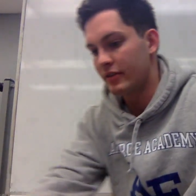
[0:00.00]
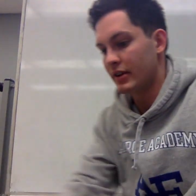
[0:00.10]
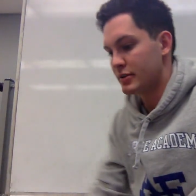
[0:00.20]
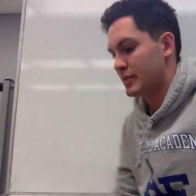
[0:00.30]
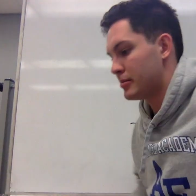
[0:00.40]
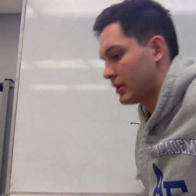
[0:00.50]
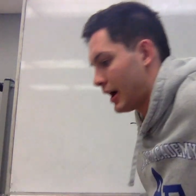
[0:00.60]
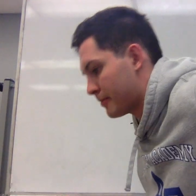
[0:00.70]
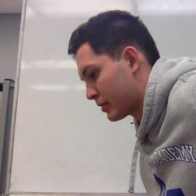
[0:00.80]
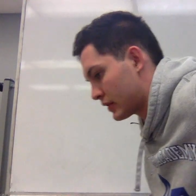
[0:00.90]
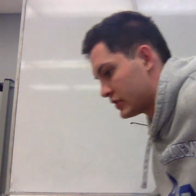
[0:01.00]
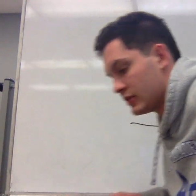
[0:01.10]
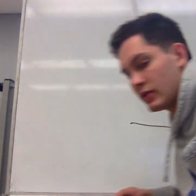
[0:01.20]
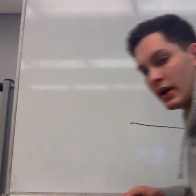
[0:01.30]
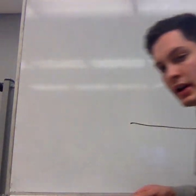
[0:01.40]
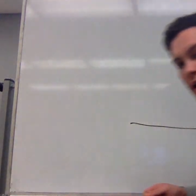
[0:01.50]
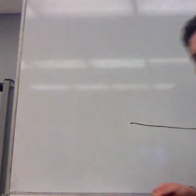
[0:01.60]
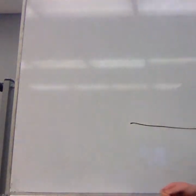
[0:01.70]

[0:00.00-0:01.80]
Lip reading: for us people at Purdue, right?